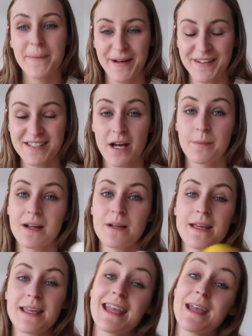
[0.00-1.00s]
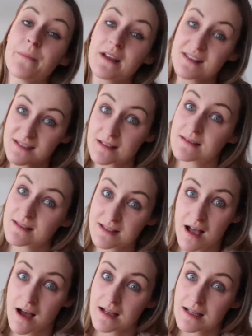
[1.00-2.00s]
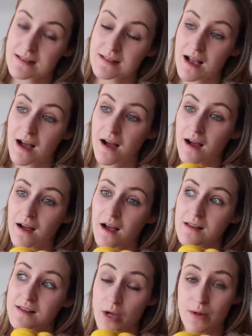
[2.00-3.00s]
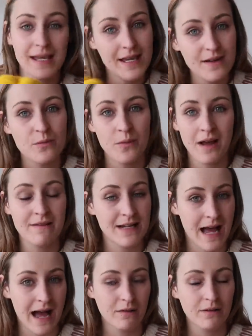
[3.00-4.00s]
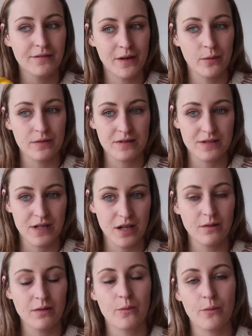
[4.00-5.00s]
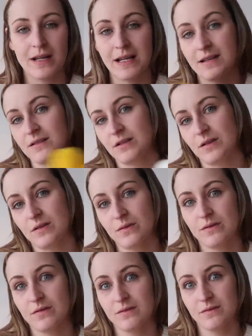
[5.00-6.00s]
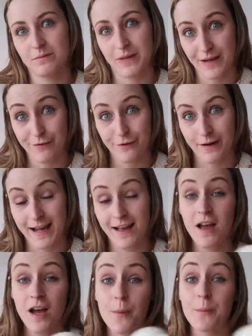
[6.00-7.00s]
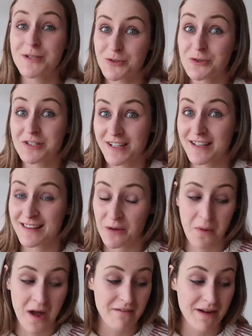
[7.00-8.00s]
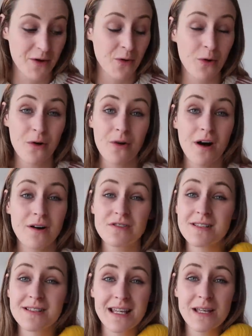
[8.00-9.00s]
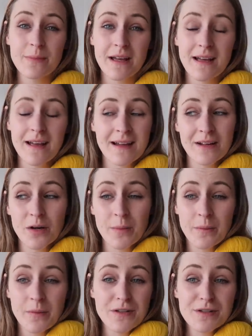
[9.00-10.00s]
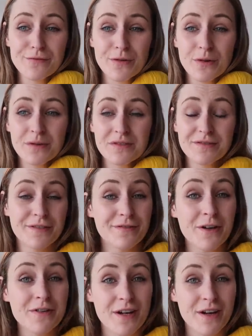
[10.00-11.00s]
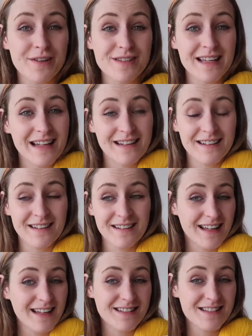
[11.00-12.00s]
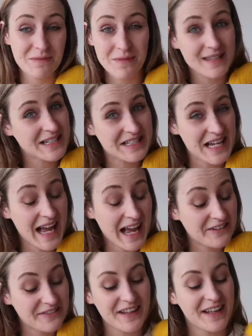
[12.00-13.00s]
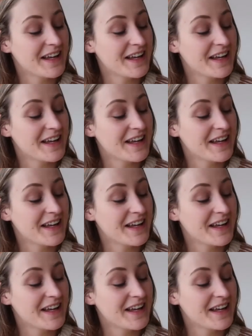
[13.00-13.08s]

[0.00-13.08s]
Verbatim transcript: but I'm gonna make it in my son size so he can wear it now if he wants to and when he's too big for it my daughter can then wear it or I'll just keep it and it will be beautiful for photos and like something to have